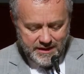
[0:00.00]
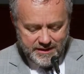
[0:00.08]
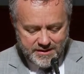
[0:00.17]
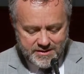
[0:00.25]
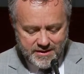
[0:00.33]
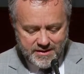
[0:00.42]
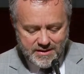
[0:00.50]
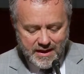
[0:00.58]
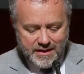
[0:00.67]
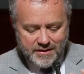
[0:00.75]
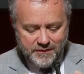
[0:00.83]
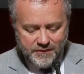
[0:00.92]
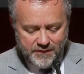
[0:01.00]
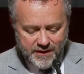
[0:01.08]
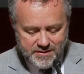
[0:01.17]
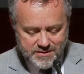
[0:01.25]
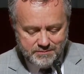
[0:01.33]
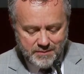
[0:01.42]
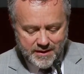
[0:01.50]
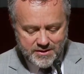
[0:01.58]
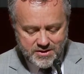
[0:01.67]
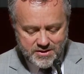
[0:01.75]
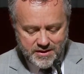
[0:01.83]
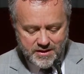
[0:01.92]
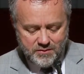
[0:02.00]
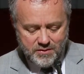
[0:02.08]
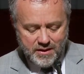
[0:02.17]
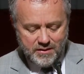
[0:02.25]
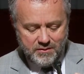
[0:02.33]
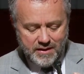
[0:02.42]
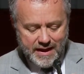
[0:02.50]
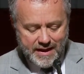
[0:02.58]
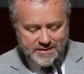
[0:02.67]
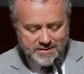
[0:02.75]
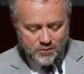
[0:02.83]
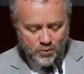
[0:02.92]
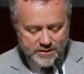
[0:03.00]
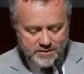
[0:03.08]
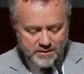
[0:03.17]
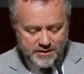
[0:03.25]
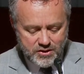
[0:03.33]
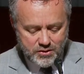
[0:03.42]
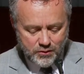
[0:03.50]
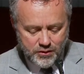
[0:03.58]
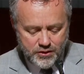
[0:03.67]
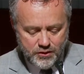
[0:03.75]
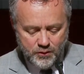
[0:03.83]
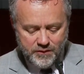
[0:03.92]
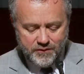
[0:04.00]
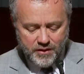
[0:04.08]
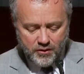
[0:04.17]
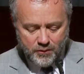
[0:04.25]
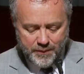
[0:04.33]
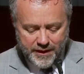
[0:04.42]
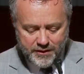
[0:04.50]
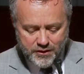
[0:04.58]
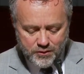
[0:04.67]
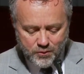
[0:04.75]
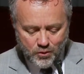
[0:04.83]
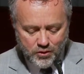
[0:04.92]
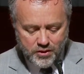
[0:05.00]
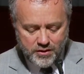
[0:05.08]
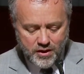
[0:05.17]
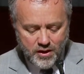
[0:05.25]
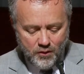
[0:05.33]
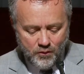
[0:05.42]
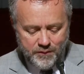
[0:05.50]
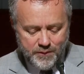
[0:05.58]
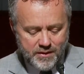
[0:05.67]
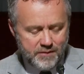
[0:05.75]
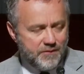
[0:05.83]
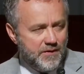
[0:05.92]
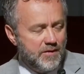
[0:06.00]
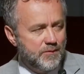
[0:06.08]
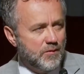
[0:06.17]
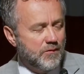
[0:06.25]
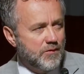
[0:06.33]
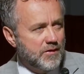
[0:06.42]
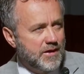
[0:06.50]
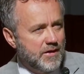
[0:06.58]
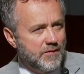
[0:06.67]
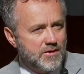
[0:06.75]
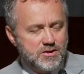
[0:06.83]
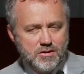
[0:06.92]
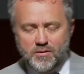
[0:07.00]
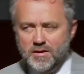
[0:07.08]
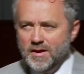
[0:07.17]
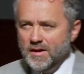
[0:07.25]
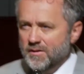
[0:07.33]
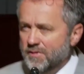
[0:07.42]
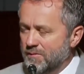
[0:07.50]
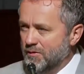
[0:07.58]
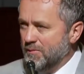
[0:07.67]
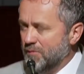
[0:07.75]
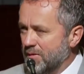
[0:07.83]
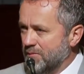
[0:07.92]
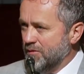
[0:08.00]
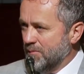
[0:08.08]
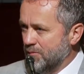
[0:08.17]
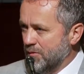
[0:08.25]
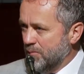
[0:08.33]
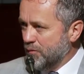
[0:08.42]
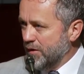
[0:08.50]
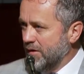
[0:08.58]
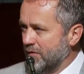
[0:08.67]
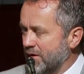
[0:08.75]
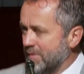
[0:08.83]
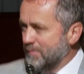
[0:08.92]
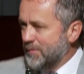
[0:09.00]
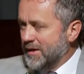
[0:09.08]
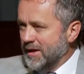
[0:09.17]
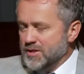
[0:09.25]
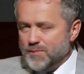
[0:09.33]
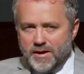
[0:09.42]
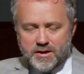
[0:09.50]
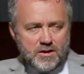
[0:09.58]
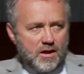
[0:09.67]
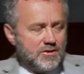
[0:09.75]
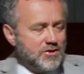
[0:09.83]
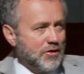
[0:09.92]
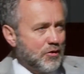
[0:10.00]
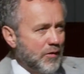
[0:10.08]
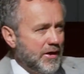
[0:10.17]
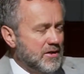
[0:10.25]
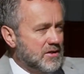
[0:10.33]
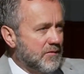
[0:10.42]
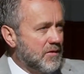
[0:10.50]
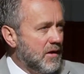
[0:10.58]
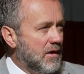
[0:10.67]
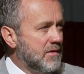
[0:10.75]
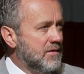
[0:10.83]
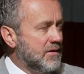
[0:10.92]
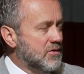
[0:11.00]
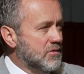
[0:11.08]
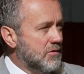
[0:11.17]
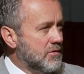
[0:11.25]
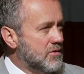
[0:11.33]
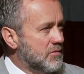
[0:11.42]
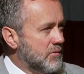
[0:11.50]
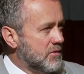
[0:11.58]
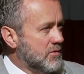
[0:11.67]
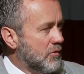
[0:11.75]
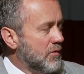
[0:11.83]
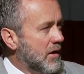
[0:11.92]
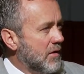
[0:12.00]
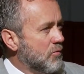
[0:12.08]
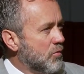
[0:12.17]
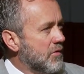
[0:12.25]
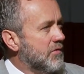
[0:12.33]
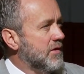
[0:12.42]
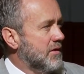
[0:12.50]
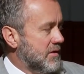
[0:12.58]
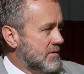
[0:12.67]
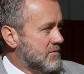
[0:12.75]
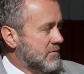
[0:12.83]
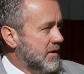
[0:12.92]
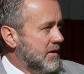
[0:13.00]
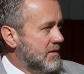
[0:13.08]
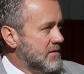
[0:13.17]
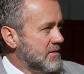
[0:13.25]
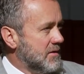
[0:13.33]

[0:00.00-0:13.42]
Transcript: and he says, I confess my sin acted wickedly toward you. We've not obeyed your word. We've been unfaithful. Forgive us. So the, the, the, the, prayer that begins by acknowledging the greatness of God then turns to his own unworthiness, right?